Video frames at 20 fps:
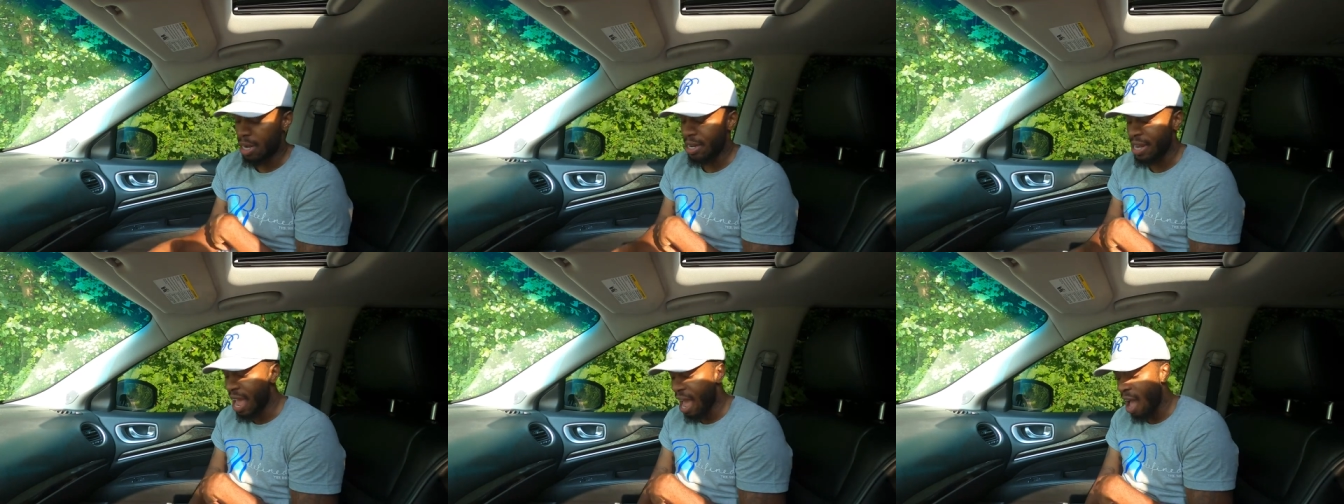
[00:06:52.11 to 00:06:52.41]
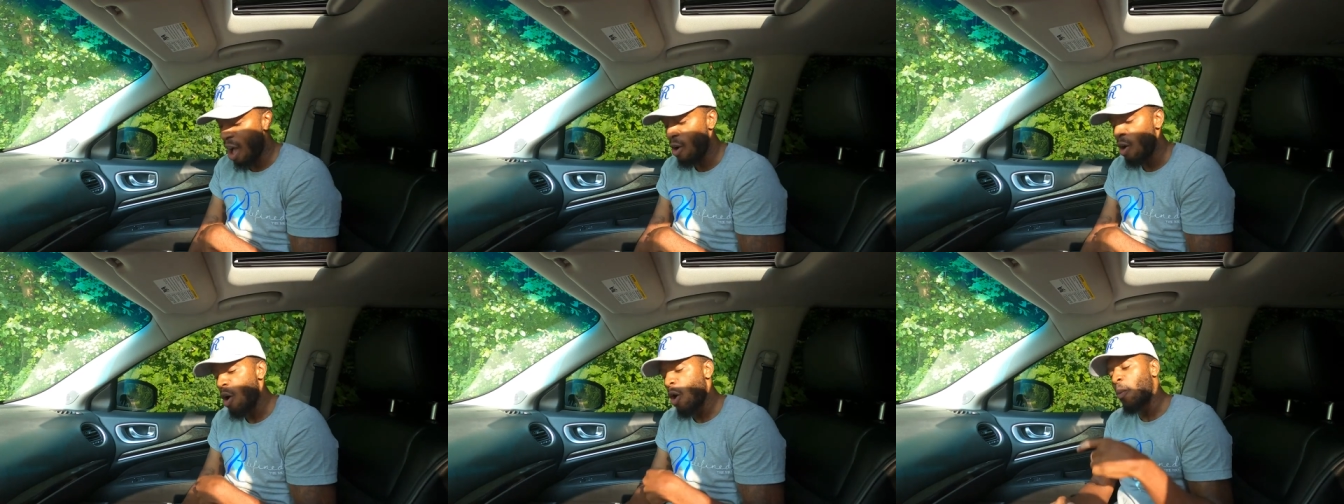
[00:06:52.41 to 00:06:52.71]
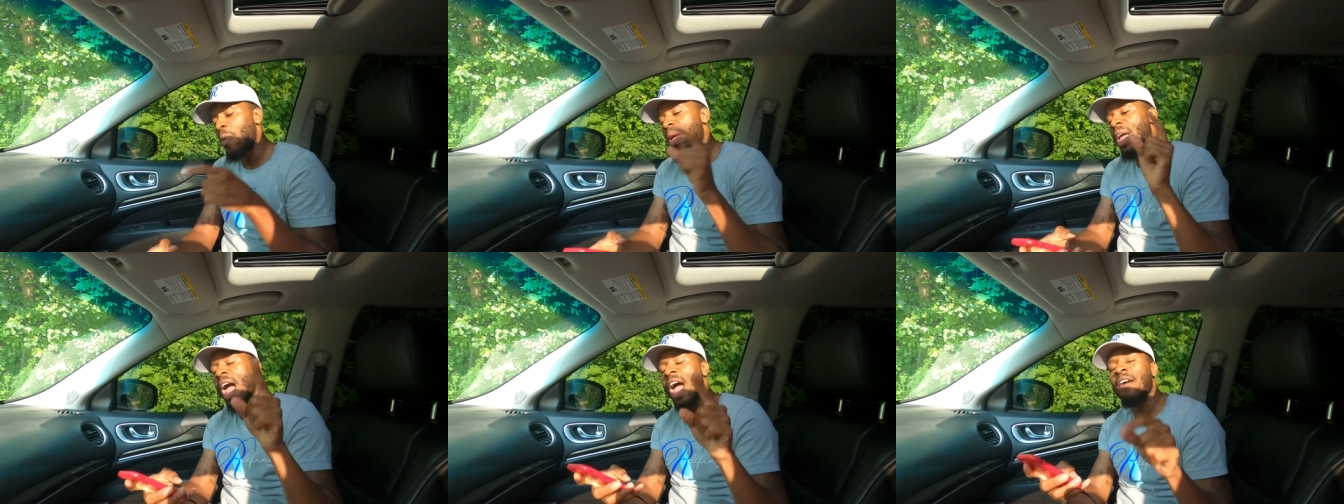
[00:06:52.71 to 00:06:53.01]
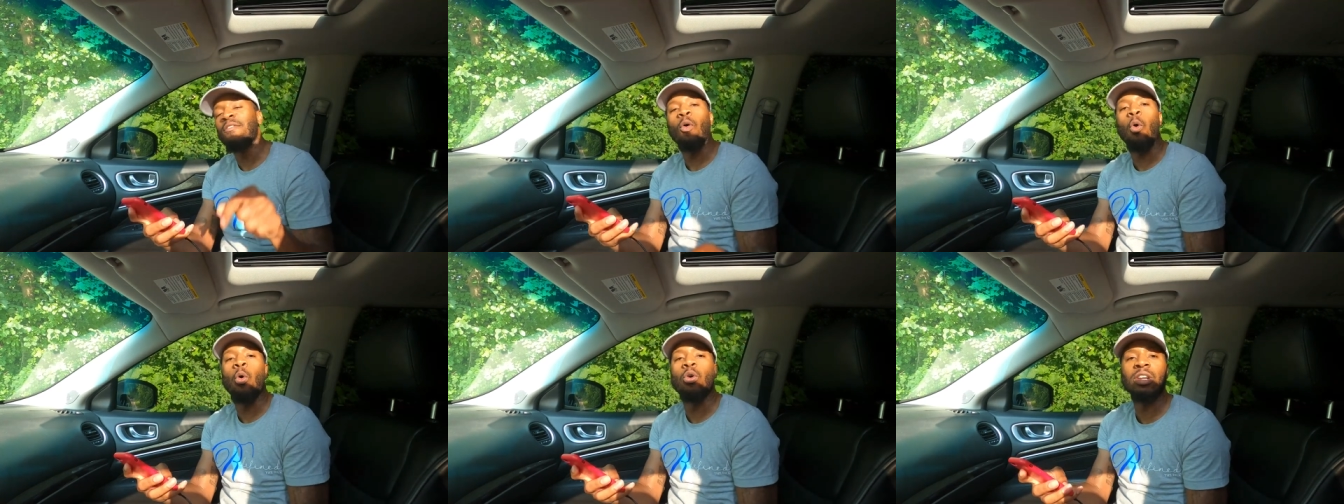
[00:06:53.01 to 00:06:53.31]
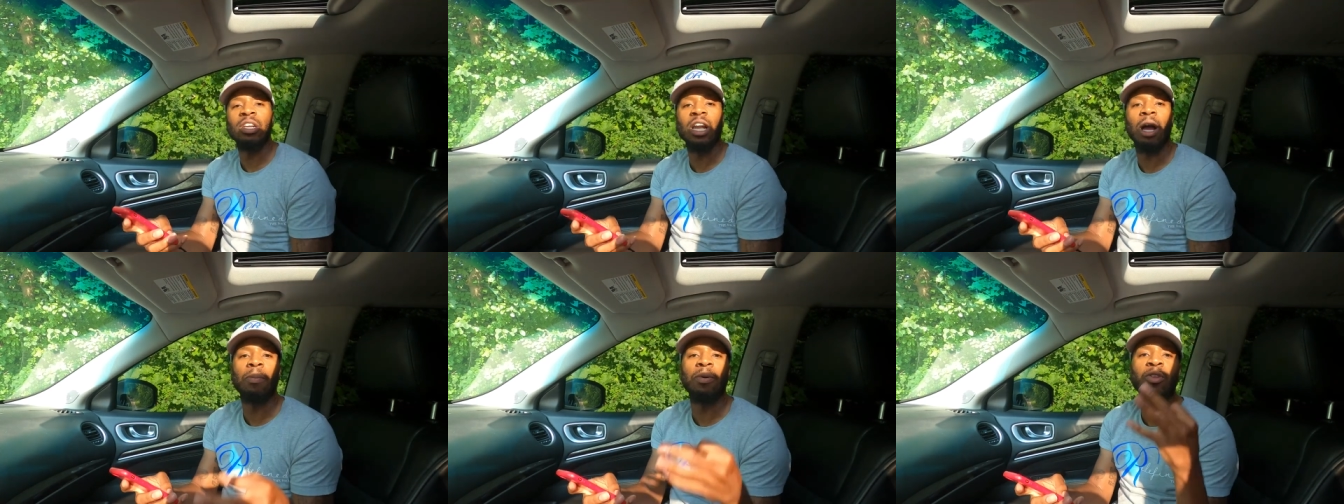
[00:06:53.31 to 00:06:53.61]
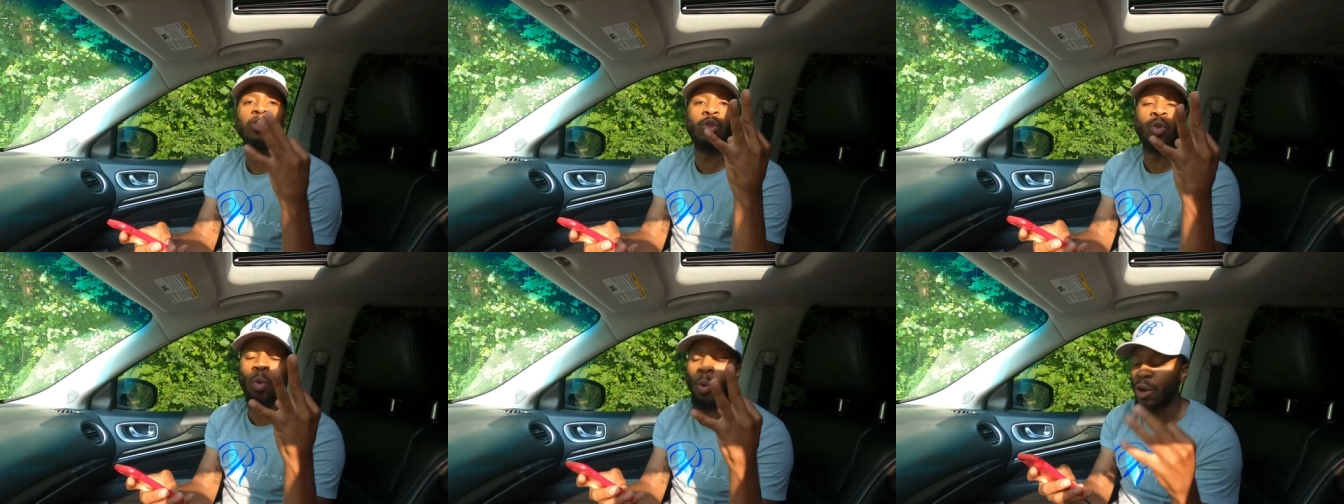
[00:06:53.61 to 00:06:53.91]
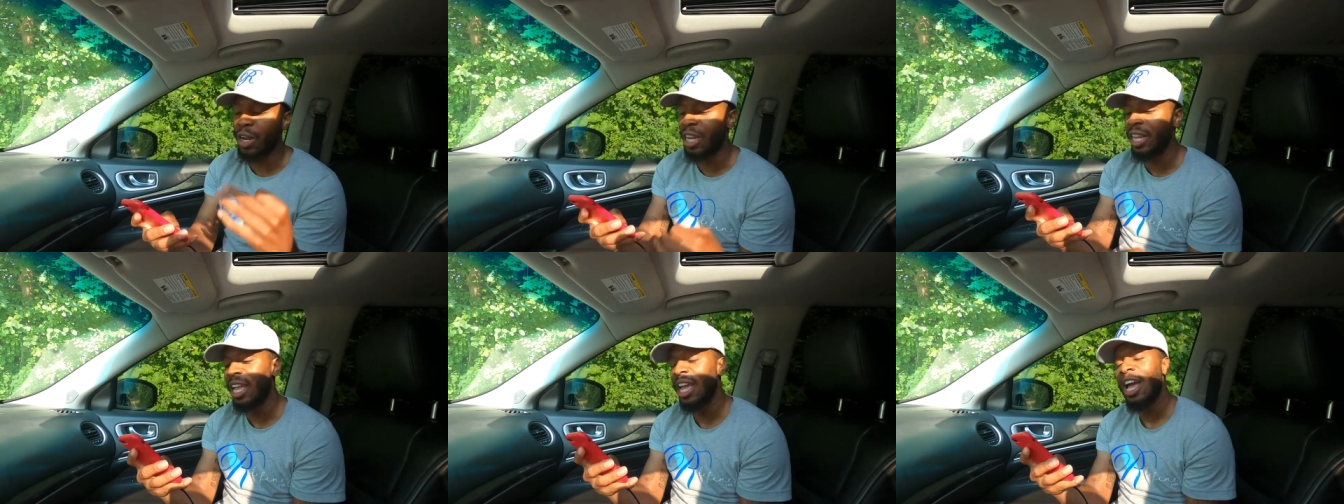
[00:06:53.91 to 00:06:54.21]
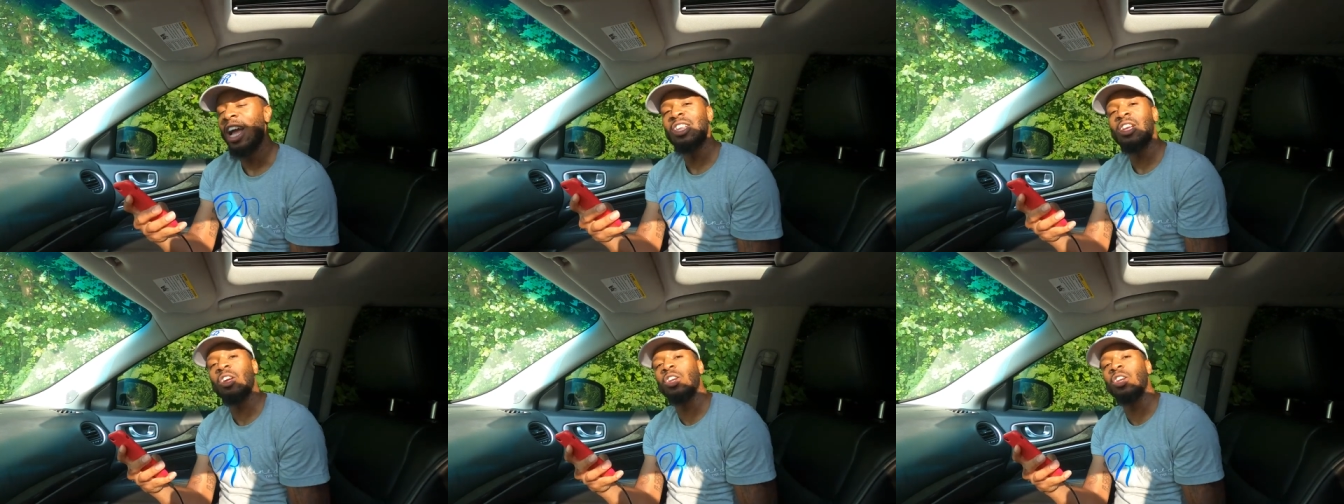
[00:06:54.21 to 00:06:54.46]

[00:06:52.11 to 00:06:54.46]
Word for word: Now, we have order number three.